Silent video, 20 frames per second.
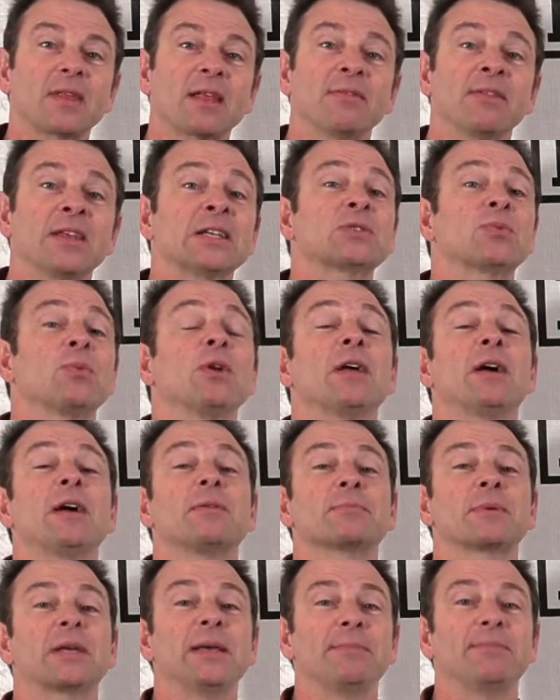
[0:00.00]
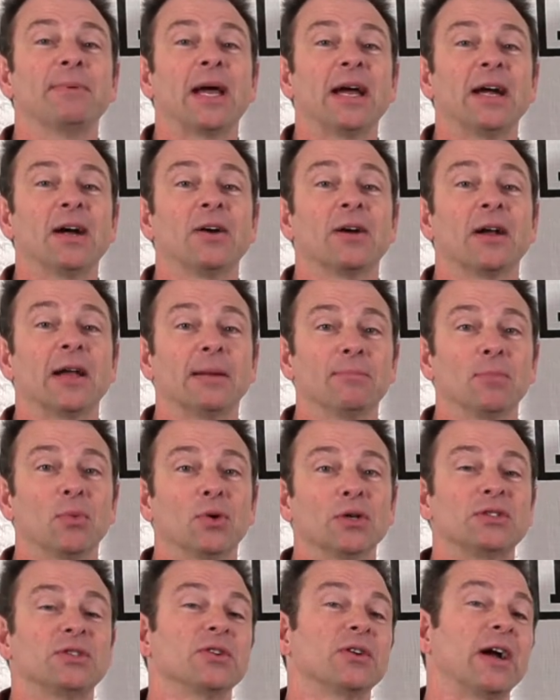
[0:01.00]
This will help keep air and
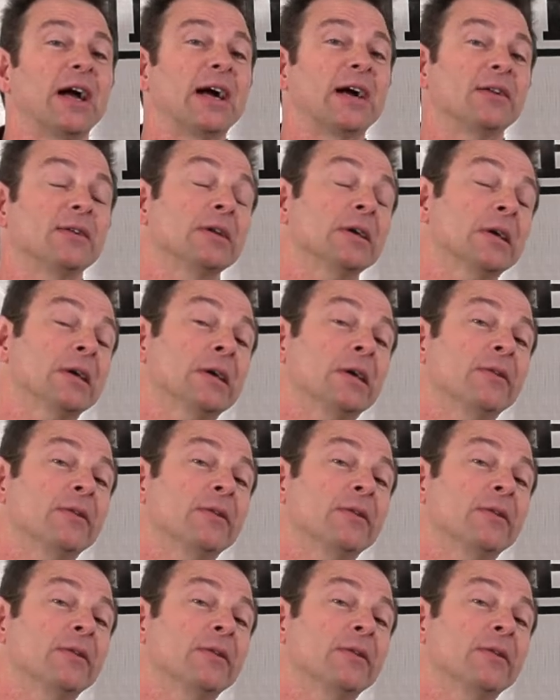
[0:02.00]
moisture out